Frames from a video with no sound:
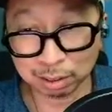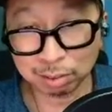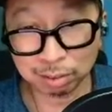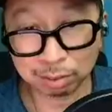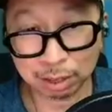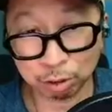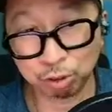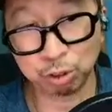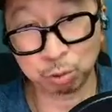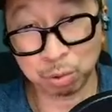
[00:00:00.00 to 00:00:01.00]
This is
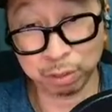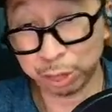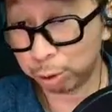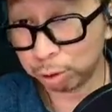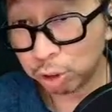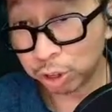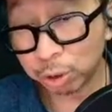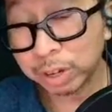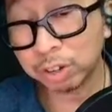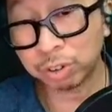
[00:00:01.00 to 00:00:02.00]
LG's 3rd
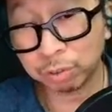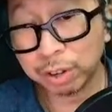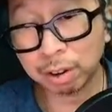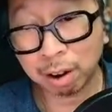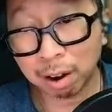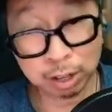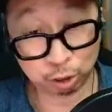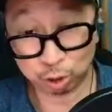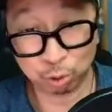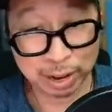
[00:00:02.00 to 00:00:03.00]
generation of VRR.
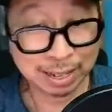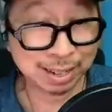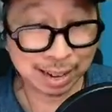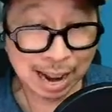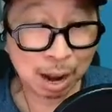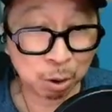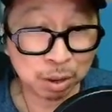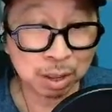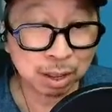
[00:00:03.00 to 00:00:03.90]
It's great now.